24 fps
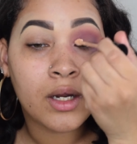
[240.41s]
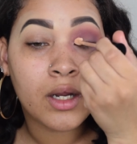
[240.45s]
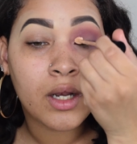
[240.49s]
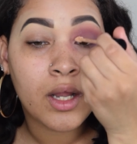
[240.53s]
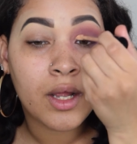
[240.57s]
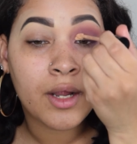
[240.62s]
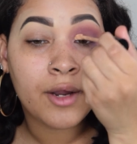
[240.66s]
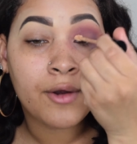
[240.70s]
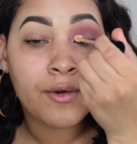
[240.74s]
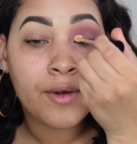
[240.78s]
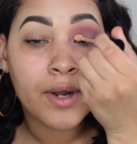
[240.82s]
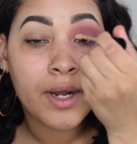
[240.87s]
of
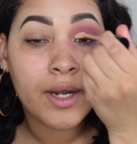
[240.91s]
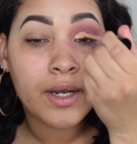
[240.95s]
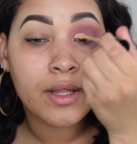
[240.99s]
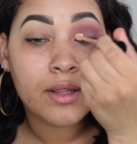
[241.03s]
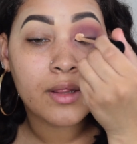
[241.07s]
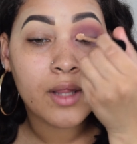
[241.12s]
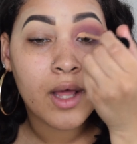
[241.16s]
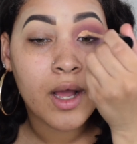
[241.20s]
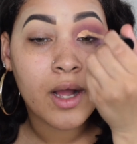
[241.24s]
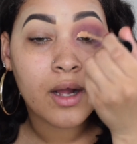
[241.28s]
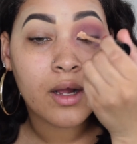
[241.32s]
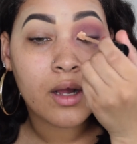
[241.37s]
like creating
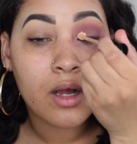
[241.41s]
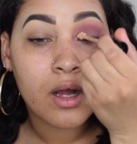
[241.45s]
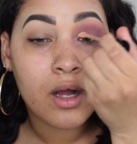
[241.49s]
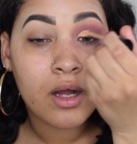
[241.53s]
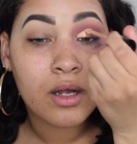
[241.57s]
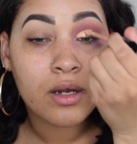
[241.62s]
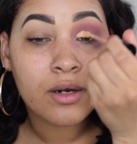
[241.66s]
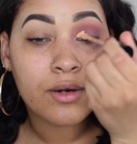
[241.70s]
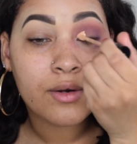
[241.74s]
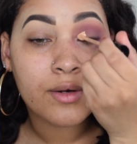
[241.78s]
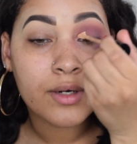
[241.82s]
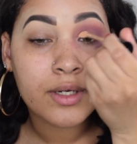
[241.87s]
that
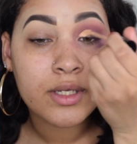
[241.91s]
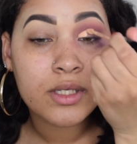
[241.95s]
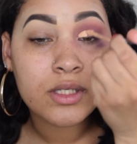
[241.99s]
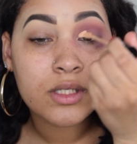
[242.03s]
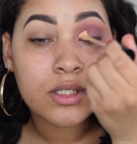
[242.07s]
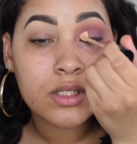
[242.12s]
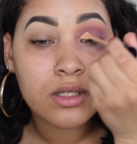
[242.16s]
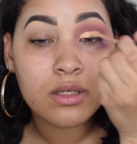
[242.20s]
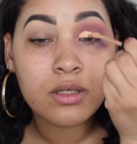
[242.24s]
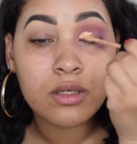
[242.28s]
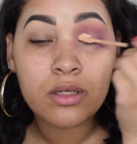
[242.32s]
cut crease.